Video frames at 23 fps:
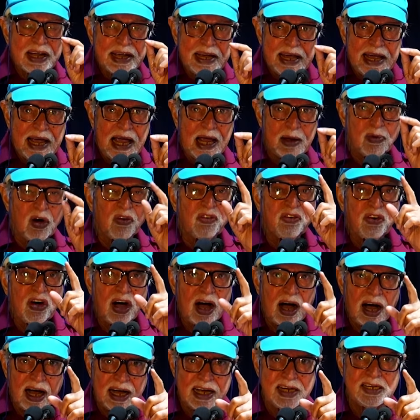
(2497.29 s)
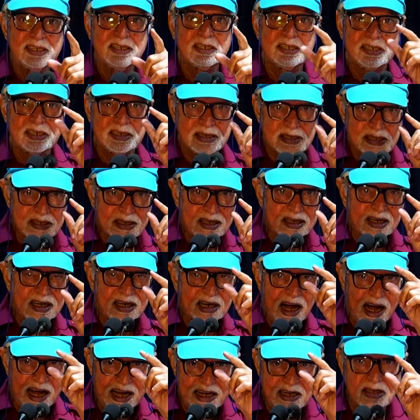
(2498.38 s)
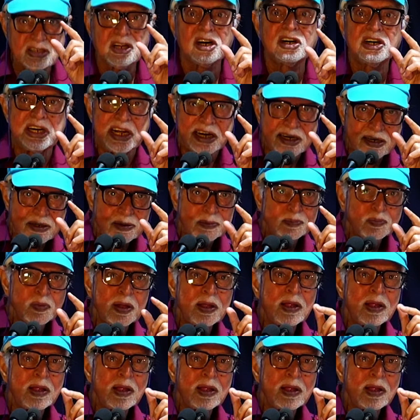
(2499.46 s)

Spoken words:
game of eye contact,